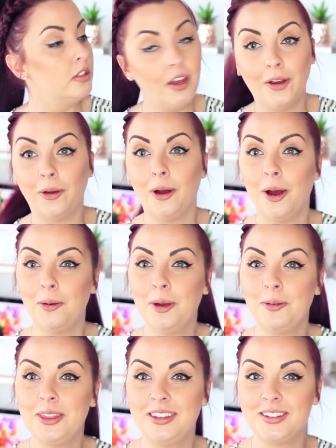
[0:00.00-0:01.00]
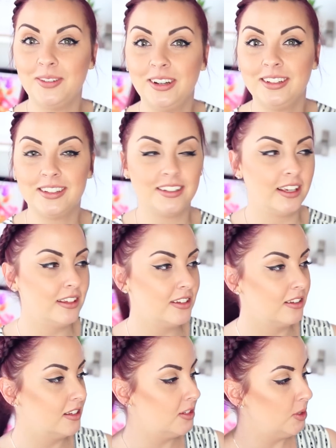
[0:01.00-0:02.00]
So I went with this one instead.
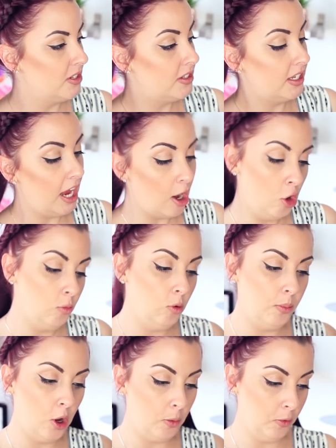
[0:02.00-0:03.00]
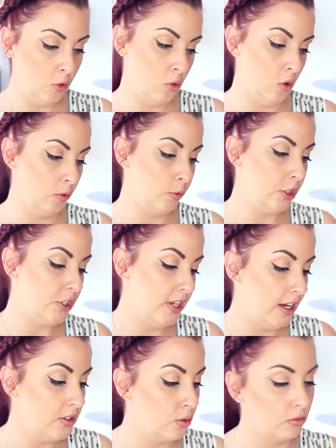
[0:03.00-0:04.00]
So this one's caramel popcorn, which
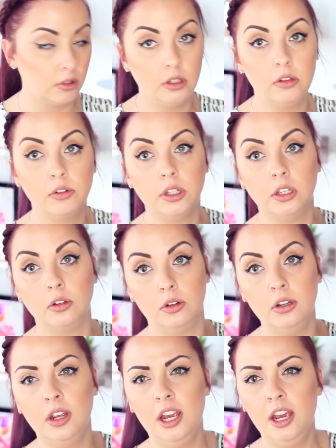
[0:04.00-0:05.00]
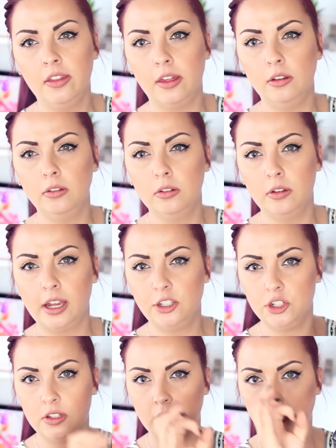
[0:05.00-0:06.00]
sounds really, really good. They look like
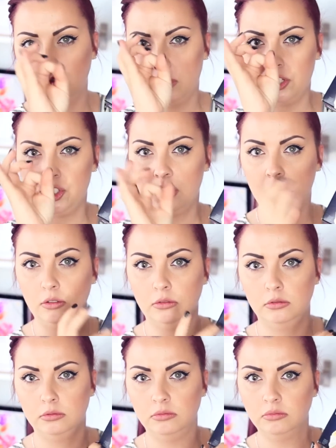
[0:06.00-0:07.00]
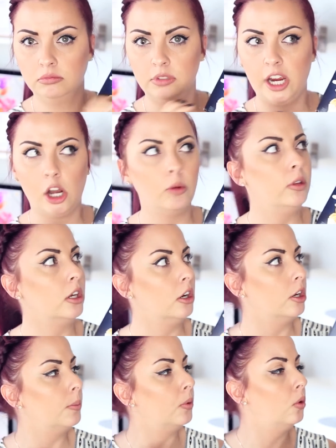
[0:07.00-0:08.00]
just little crunchy little caramelly
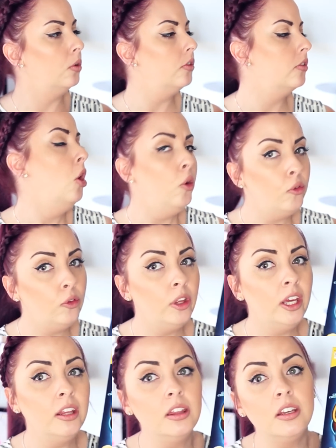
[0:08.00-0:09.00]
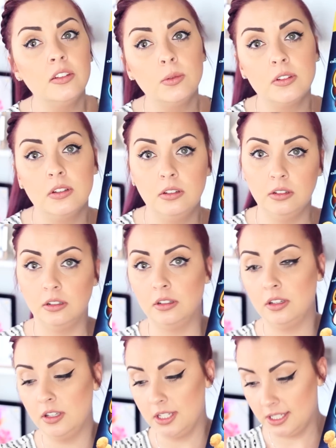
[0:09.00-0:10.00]
kind of balls. Hopefully these ones are good
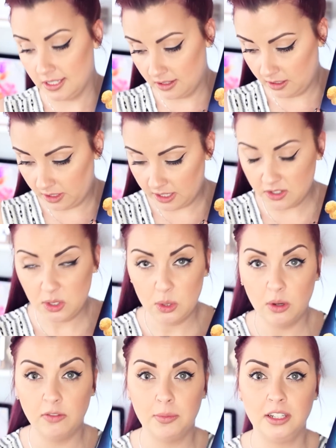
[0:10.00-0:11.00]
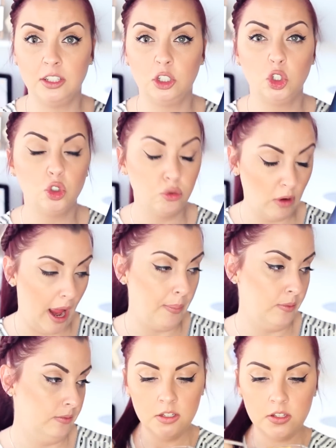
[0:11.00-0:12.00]
because the last 2 have been crap.
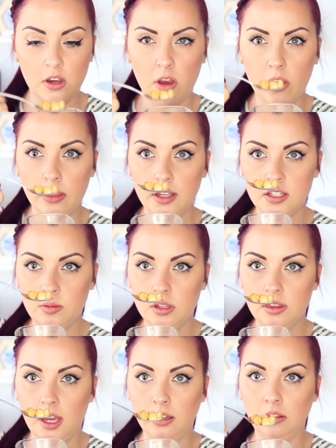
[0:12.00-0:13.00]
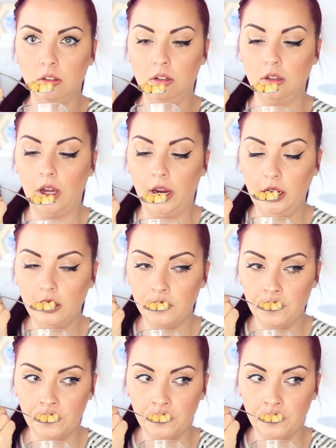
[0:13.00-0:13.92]
So that's what they look like.